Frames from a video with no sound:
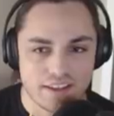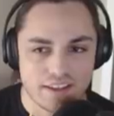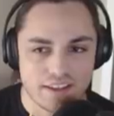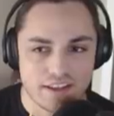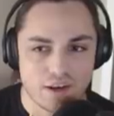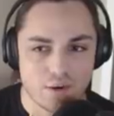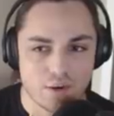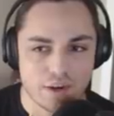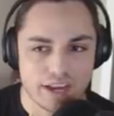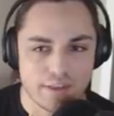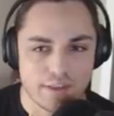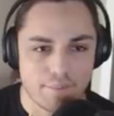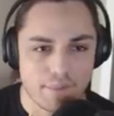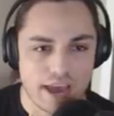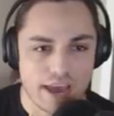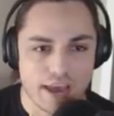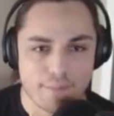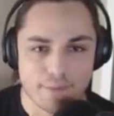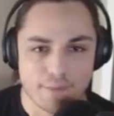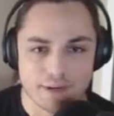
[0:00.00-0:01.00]
Okay,
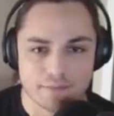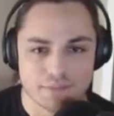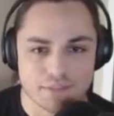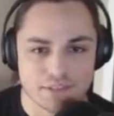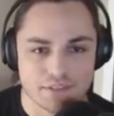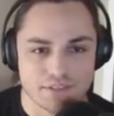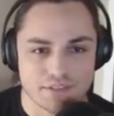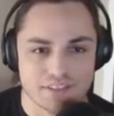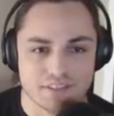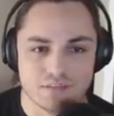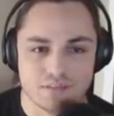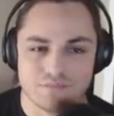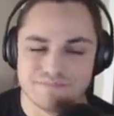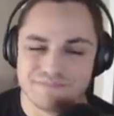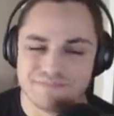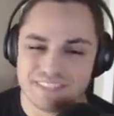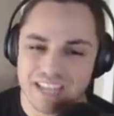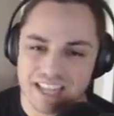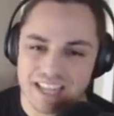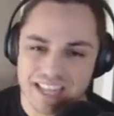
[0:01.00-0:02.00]
Mad Bumps
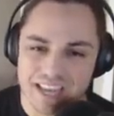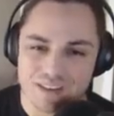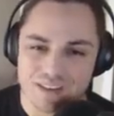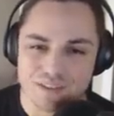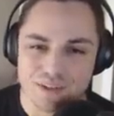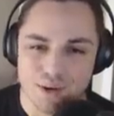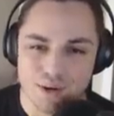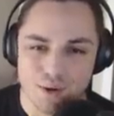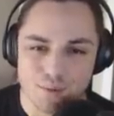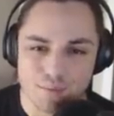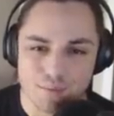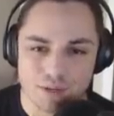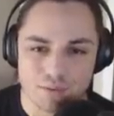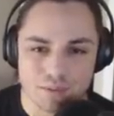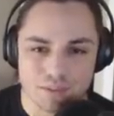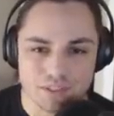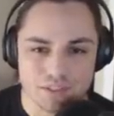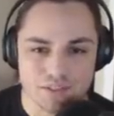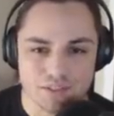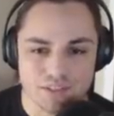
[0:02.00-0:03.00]
allows a homer,
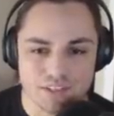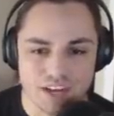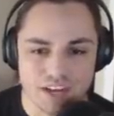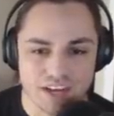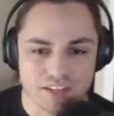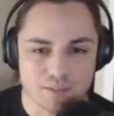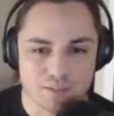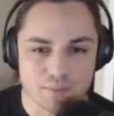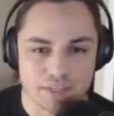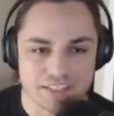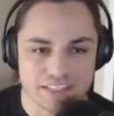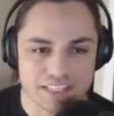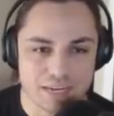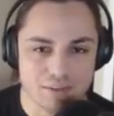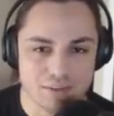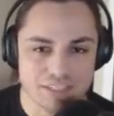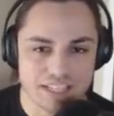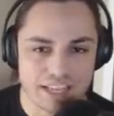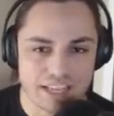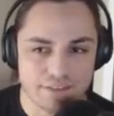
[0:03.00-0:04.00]
which is sucks because I
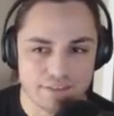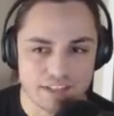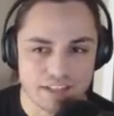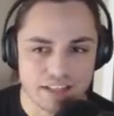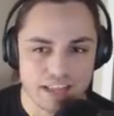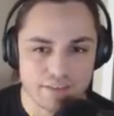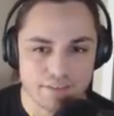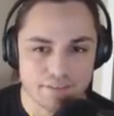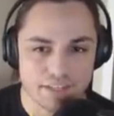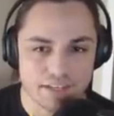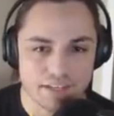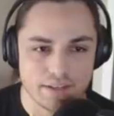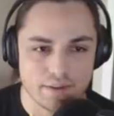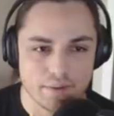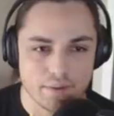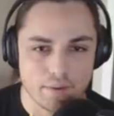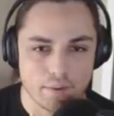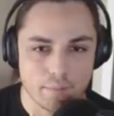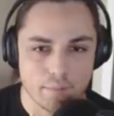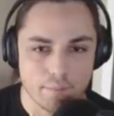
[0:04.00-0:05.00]
was lefty-lefty.
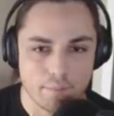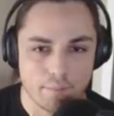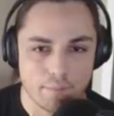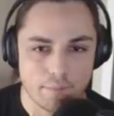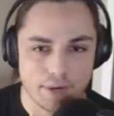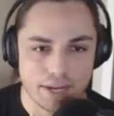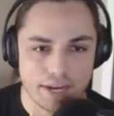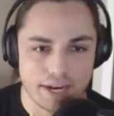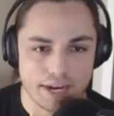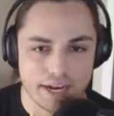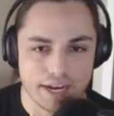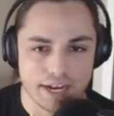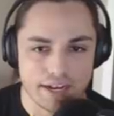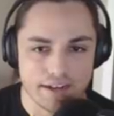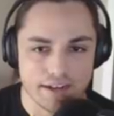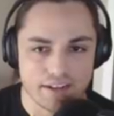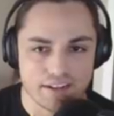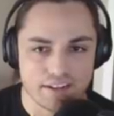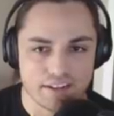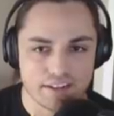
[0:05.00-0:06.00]
But uh
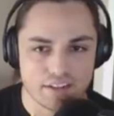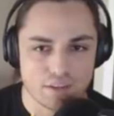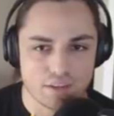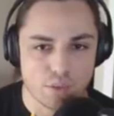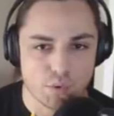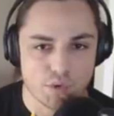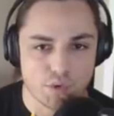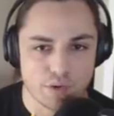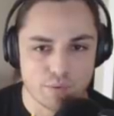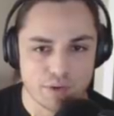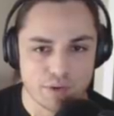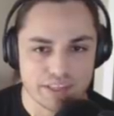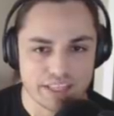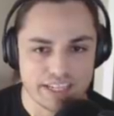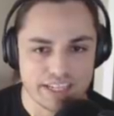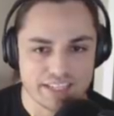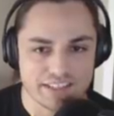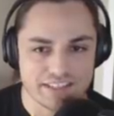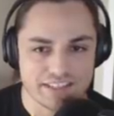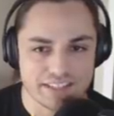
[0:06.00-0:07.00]
3-1
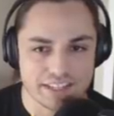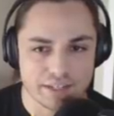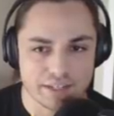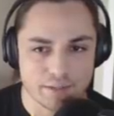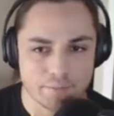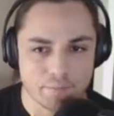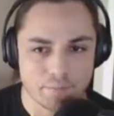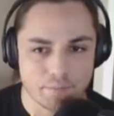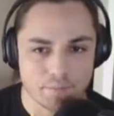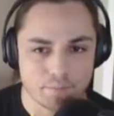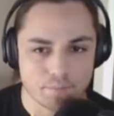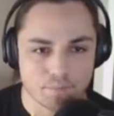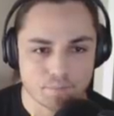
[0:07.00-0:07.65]
lead still.